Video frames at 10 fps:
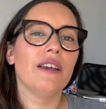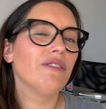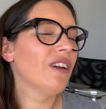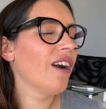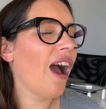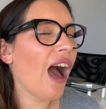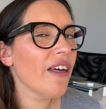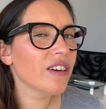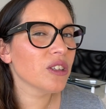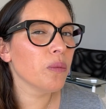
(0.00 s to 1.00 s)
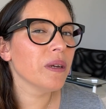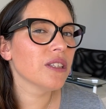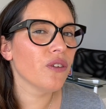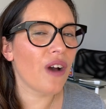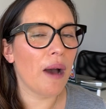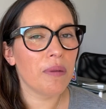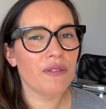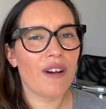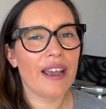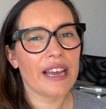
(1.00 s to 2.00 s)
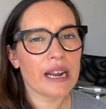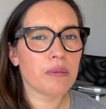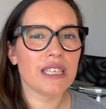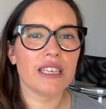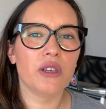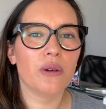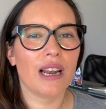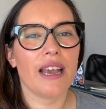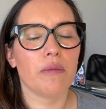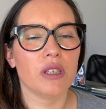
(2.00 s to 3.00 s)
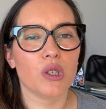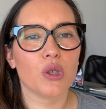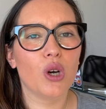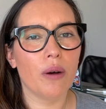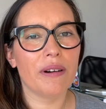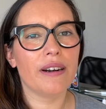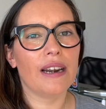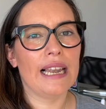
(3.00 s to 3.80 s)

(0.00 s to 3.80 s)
If there are other topics of Amplify and AppSync you would like me to cover,